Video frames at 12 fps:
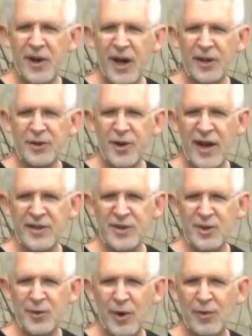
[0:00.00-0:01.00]

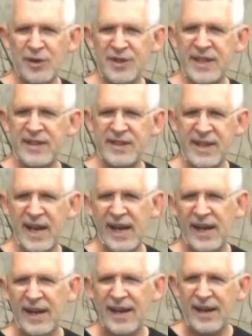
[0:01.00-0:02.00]
contrast to what we're seeing
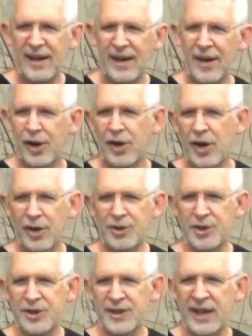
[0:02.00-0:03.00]
today in our
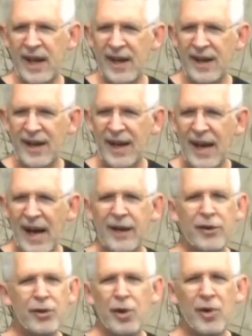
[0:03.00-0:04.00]
culture today.
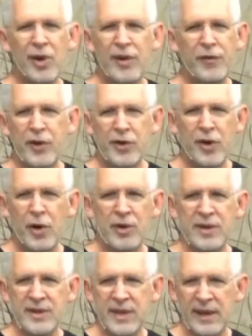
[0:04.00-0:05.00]
I don't know if you're
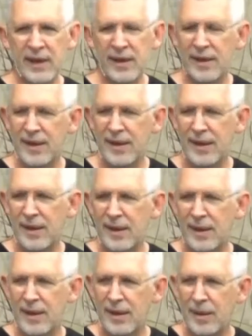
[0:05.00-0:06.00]
noticing,
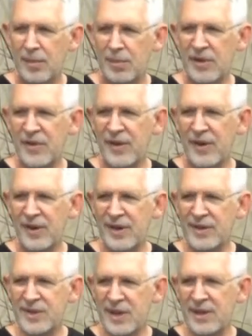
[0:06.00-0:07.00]
but there
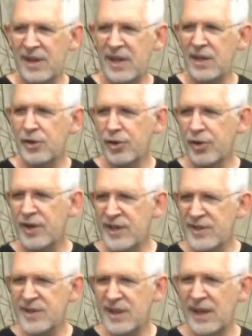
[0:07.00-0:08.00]
is an
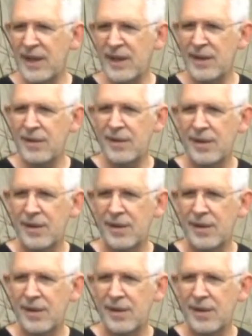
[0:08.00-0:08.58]
increase in